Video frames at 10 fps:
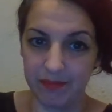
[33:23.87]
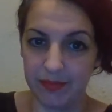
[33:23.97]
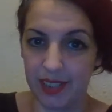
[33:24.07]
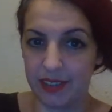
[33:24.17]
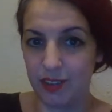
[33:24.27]

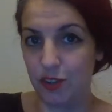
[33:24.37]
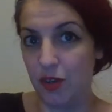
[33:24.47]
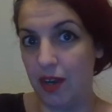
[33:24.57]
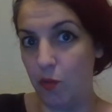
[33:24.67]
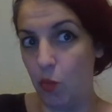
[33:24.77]
Yeah, because you
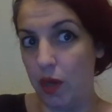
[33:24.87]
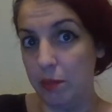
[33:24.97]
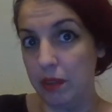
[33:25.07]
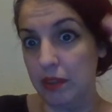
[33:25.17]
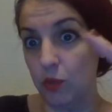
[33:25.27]
don't have one.
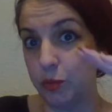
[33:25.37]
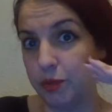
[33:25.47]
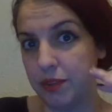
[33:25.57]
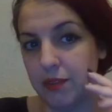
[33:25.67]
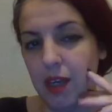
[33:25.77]
But oops.